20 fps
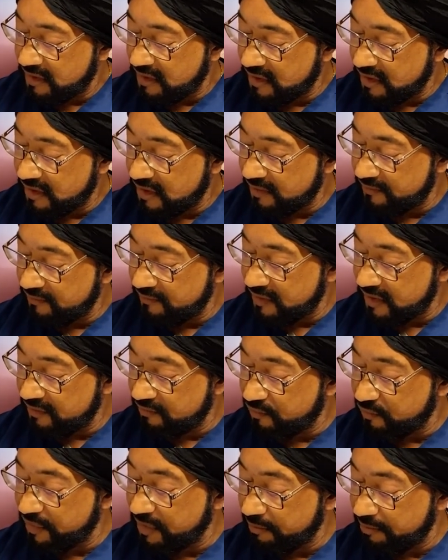
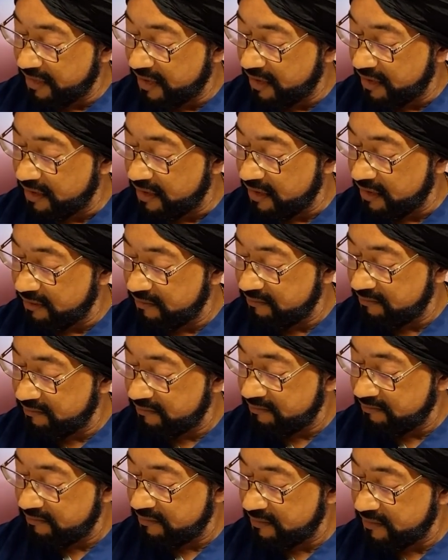have reappeared.
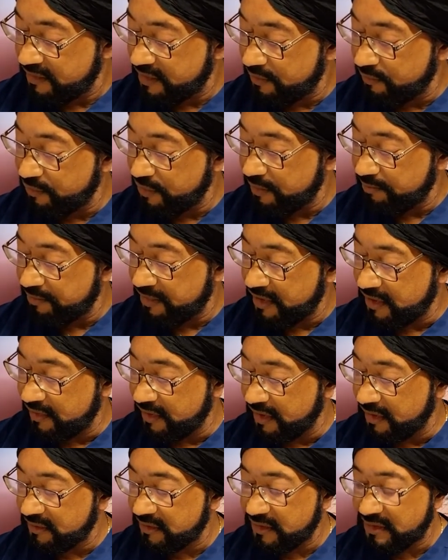They're
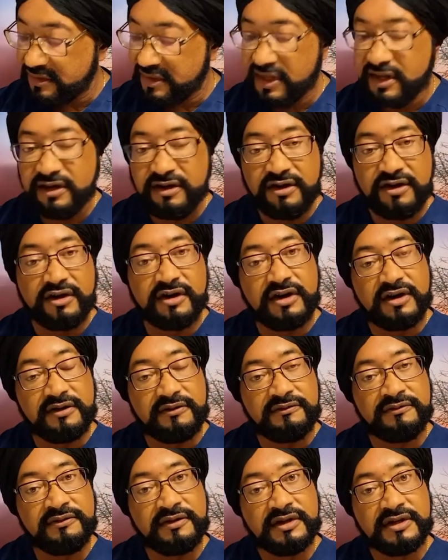reappearing. That
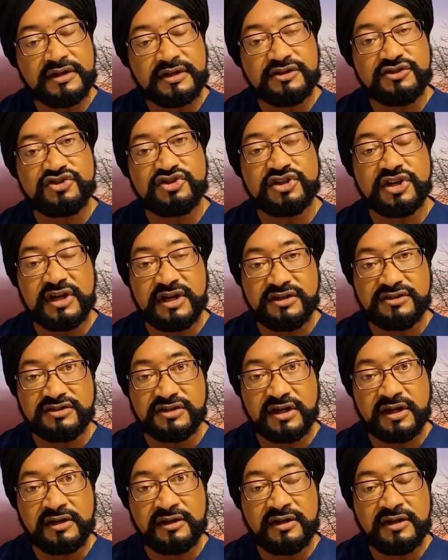nerve is
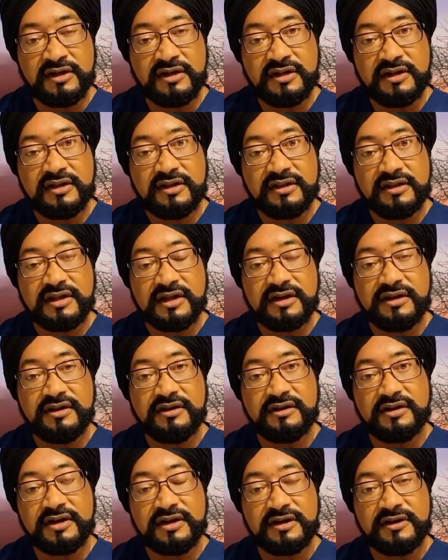changing. That
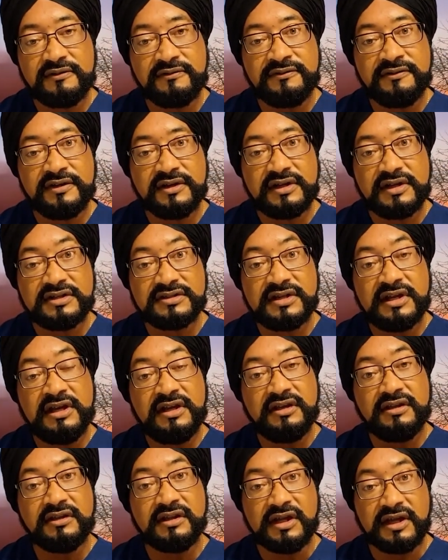nerve is
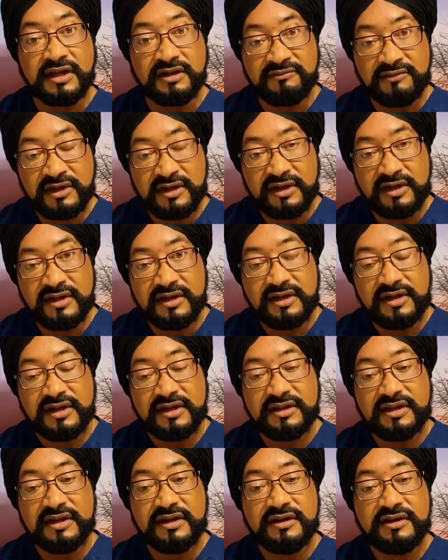healing.
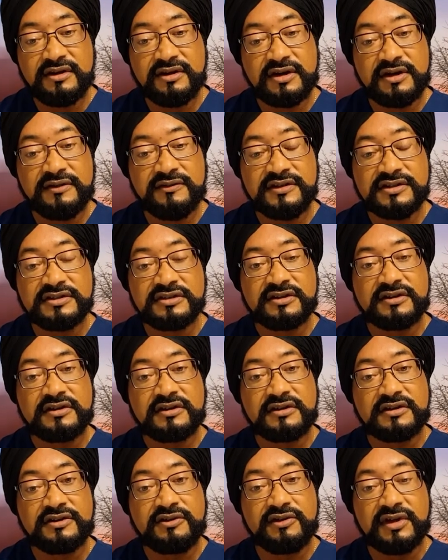And that nerve is
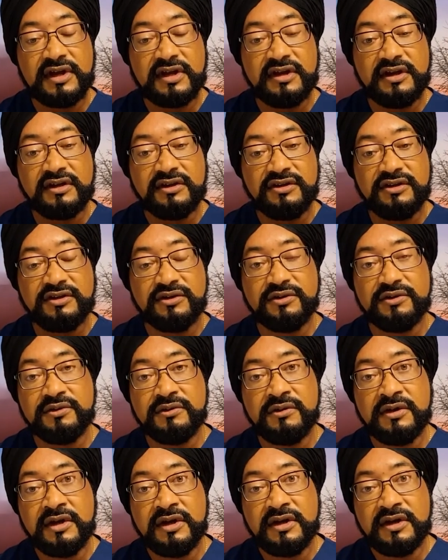creating
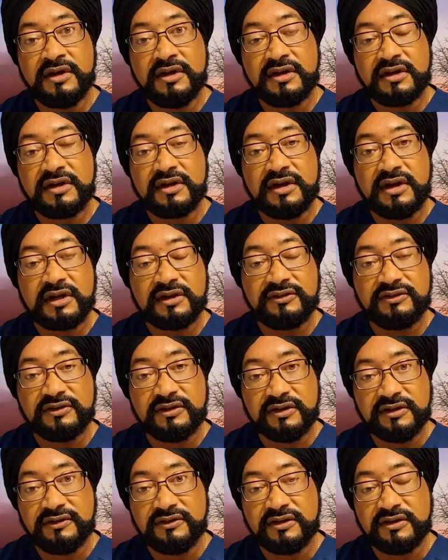new
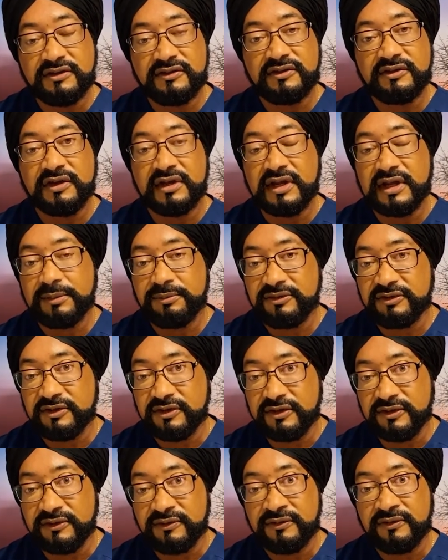connections and
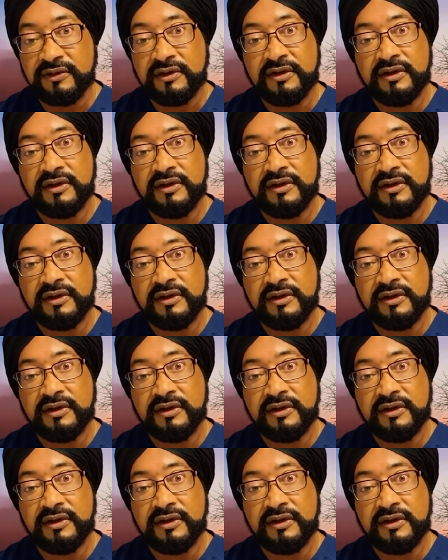synapses